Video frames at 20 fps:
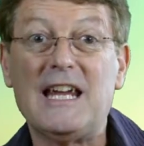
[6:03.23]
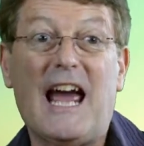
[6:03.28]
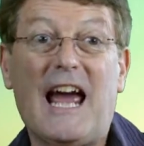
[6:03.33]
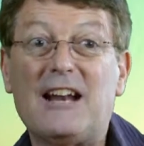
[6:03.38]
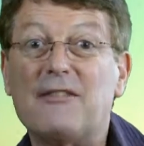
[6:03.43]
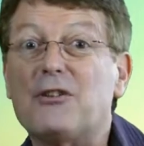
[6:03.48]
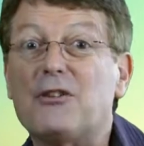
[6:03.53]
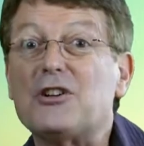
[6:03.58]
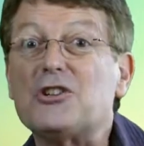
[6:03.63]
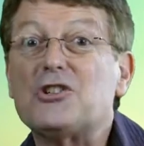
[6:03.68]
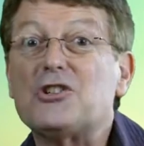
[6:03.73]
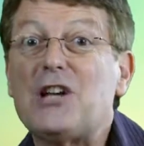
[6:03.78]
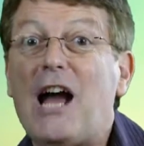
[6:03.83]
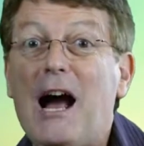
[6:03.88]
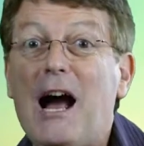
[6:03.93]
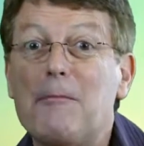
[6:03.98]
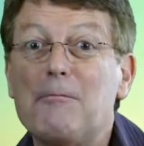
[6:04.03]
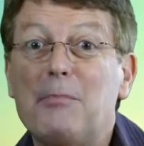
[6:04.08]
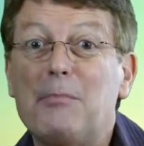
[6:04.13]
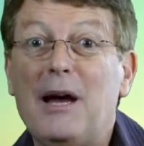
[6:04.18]
He had a very
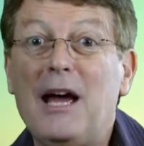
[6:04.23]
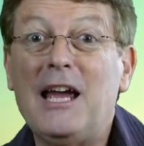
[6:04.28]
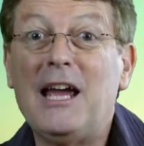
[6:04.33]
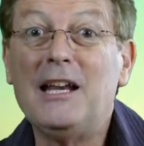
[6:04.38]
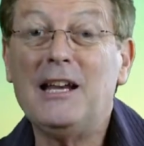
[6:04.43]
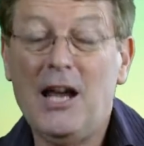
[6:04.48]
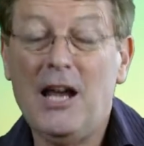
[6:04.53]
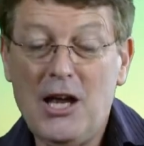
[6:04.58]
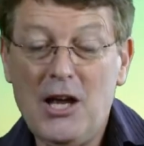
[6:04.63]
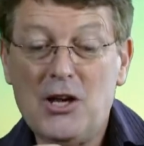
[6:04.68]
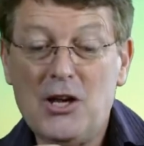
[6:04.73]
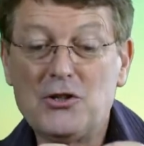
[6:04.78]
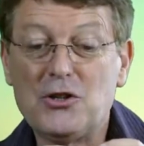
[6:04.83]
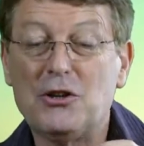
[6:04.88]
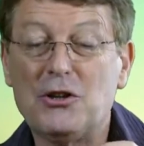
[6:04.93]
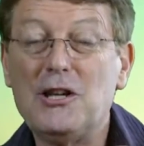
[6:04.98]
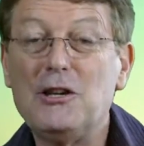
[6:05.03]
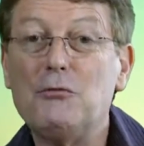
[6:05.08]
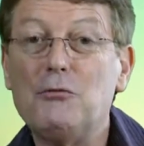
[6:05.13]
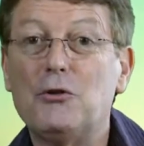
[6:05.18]
sharp pain,
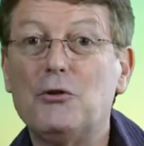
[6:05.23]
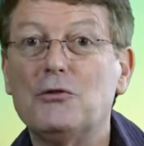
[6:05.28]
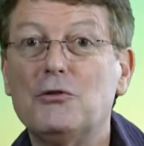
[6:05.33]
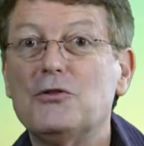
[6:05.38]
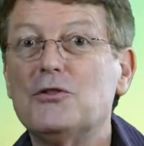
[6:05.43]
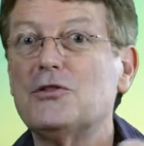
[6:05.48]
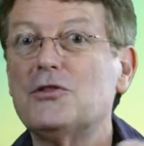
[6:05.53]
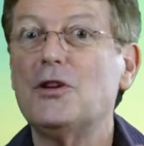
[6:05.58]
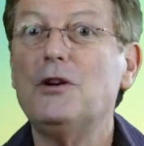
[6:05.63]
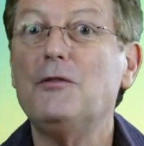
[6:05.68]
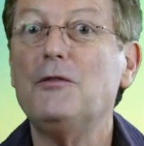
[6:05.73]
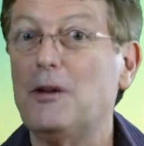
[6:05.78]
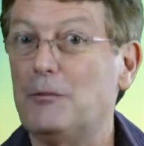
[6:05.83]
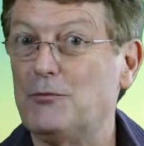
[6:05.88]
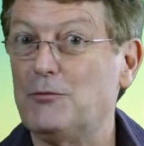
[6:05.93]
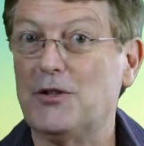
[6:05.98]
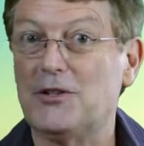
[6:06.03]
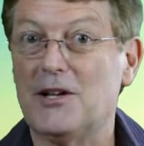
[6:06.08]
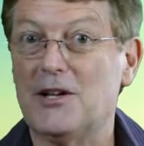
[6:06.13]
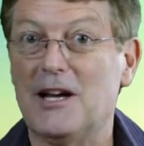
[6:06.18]
so he would
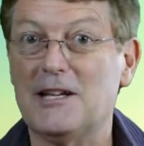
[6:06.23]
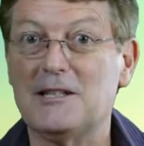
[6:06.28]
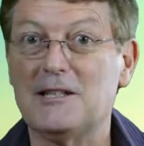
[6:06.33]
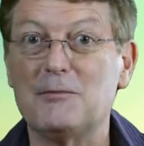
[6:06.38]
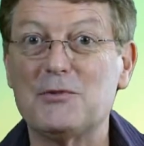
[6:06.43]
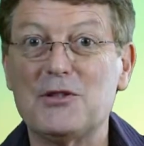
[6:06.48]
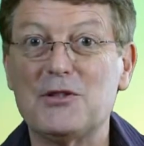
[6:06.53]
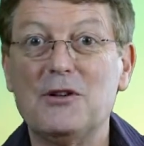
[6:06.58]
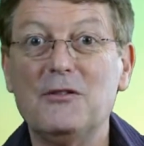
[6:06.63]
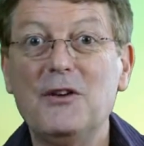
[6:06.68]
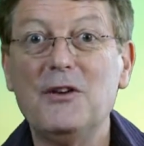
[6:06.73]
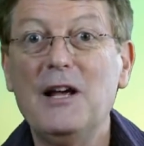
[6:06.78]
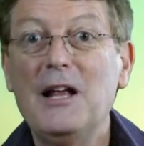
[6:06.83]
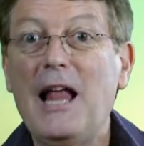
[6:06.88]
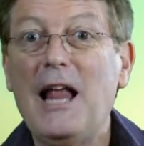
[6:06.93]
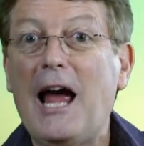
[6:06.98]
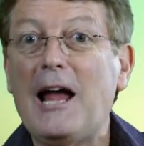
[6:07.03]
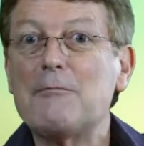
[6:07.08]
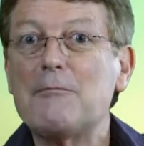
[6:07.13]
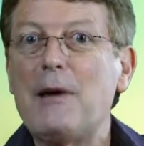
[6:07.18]
self-hypnotize himself
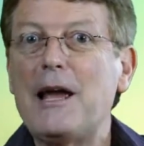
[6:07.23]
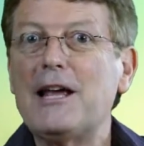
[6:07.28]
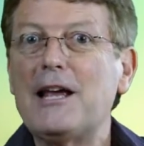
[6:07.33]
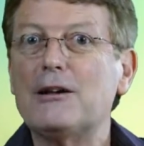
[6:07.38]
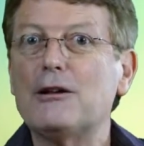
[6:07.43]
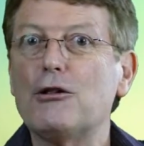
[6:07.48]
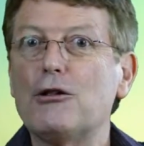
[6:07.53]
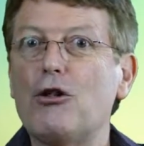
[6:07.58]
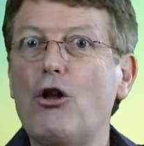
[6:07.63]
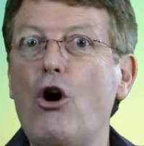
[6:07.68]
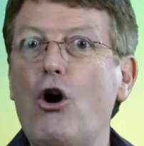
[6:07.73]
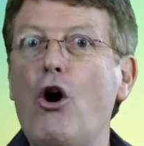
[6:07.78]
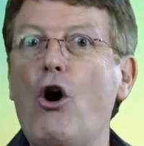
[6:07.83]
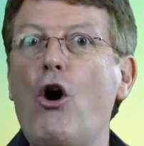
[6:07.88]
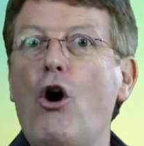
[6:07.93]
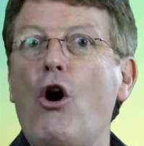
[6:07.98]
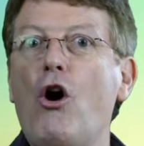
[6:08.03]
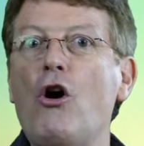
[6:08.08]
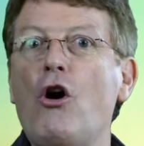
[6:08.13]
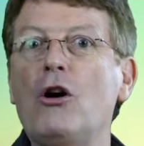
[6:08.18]
and make it a
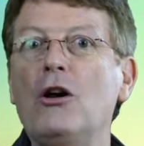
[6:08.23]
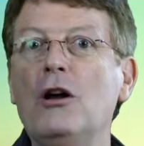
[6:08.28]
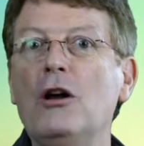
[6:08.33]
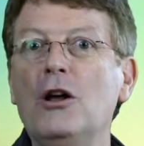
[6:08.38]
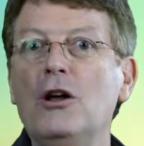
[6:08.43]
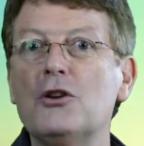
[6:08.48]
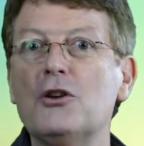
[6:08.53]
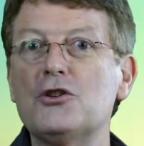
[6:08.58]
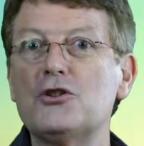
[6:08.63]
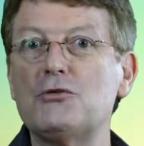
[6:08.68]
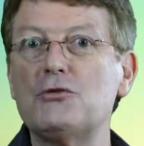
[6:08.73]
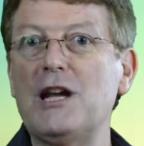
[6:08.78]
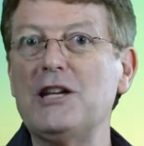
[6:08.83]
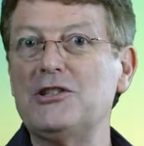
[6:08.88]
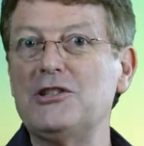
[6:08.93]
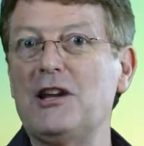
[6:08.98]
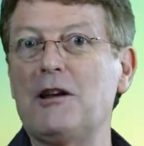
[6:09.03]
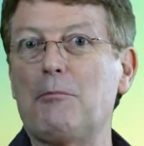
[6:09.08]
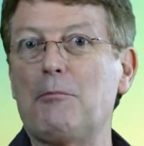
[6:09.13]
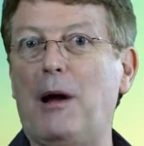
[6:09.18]
long,
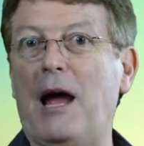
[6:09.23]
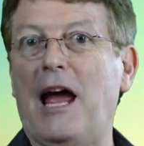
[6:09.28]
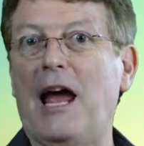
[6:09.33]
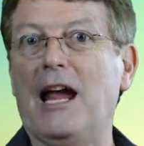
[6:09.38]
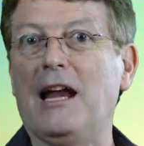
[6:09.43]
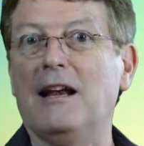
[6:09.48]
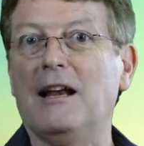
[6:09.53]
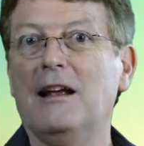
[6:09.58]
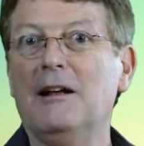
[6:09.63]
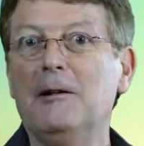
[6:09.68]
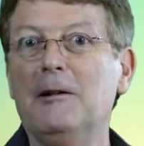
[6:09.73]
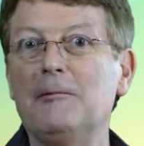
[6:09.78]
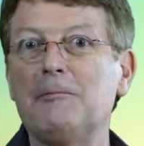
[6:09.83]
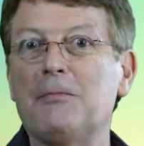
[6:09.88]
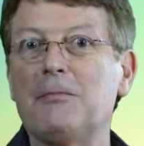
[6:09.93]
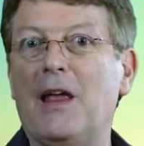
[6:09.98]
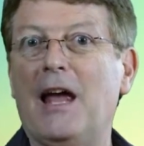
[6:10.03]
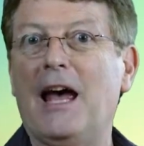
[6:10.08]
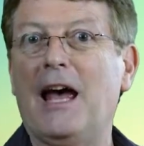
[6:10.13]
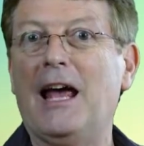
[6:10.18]
stretching pain.
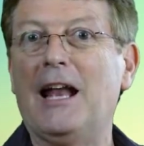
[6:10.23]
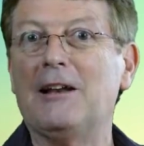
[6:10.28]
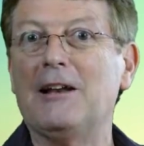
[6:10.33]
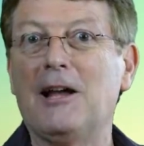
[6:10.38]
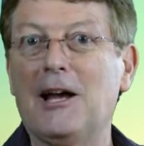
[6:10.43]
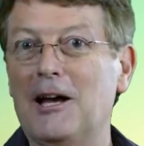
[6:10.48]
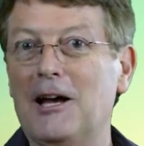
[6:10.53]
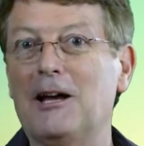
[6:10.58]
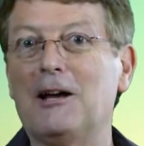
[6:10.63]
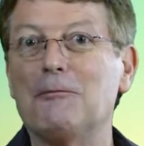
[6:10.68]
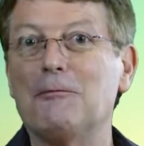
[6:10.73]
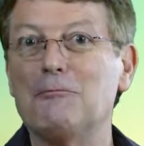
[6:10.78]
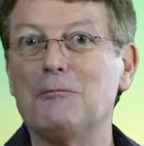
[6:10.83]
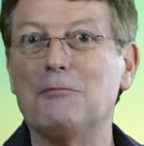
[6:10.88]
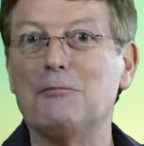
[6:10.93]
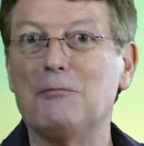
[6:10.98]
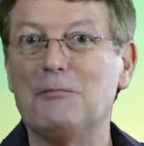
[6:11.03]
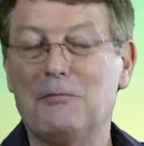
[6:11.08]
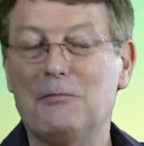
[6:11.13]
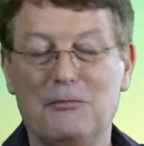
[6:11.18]
And
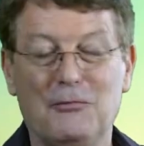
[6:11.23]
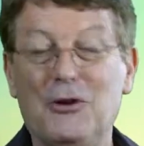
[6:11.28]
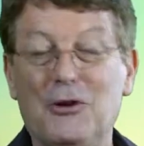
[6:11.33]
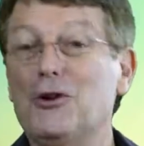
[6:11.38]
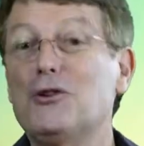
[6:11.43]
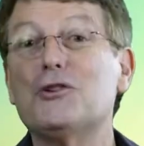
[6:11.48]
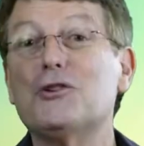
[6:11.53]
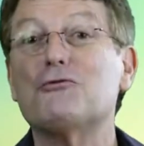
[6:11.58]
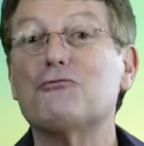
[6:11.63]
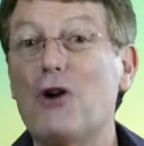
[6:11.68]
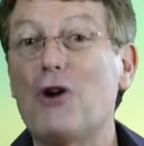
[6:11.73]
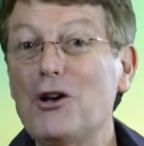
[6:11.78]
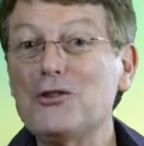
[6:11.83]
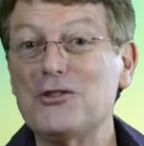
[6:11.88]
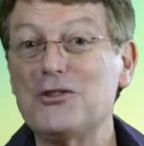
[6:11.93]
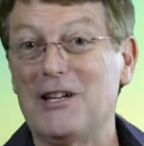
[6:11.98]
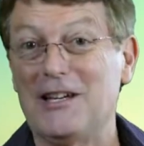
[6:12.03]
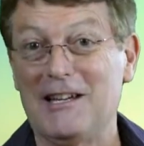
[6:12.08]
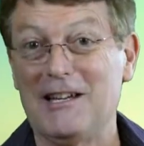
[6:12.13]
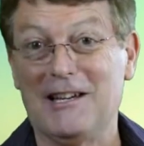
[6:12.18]
Ernest
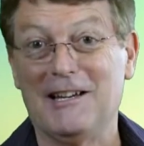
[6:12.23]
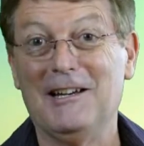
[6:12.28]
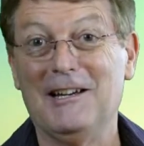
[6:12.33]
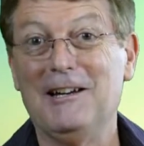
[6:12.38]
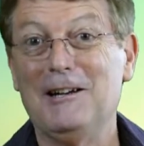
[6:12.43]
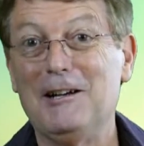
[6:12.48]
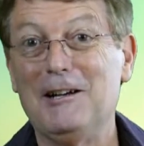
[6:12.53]
Rossi,